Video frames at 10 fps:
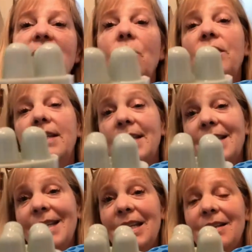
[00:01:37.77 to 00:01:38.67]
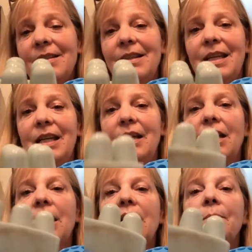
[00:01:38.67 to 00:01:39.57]
So this is the
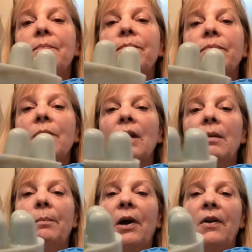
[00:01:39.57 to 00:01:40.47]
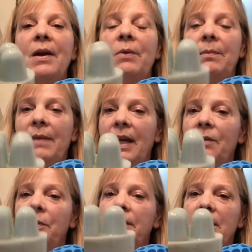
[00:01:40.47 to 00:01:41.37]
bar that we
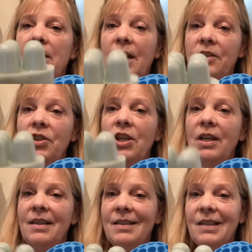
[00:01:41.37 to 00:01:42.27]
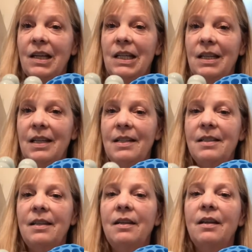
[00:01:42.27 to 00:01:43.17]
made with the Lush
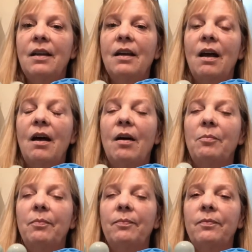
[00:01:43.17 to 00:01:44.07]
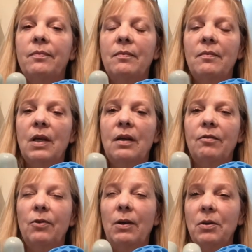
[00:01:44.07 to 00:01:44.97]
Succulent um, uh,
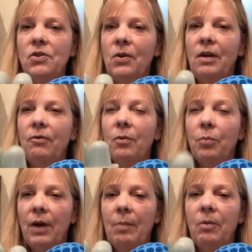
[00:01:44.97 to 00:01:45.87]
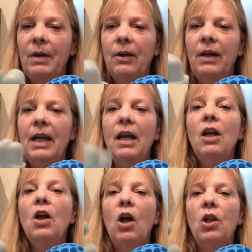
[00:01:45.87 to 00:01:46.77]
Fragrance Oil from Brambleberry,
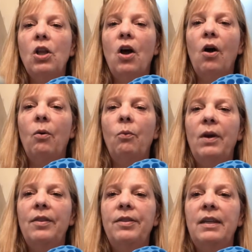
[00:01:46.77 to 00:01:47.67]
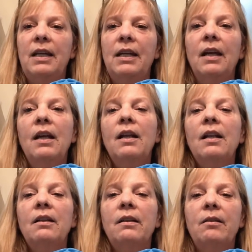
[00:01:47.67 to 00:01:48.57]
along with the
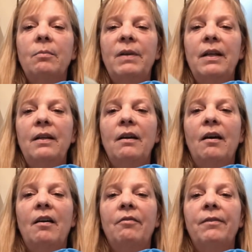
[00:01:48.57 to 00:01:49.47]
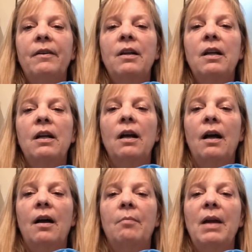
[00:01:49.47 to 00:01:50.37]
little bit of,
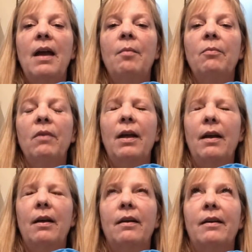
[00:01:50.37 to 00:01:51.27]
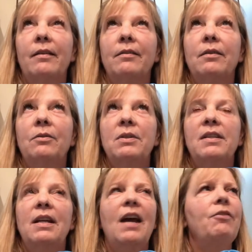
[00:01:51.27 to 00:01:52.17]
um, em uh, was
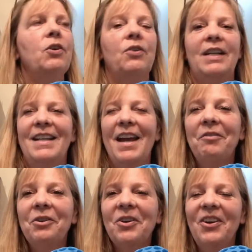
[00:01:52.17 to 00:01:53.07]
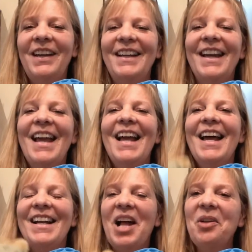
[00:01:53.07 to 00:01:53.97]
it Evergreen, Evergreen
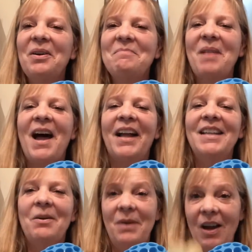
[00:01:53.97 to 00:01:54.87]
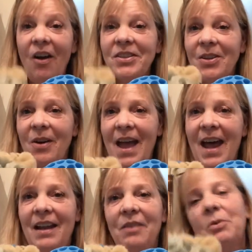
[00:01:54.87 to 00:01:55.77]
colorant block that we also
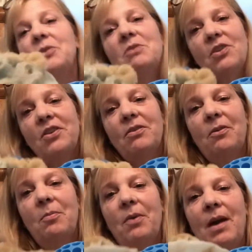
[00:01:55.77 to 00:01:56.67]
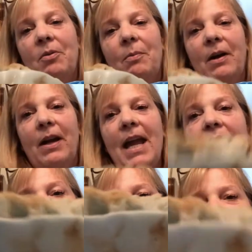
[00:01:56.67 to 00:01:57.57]
added, which was also from Brambleberry,
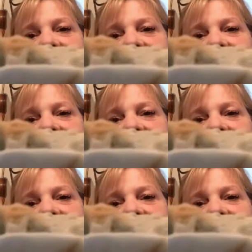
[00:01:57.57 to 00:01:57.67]
to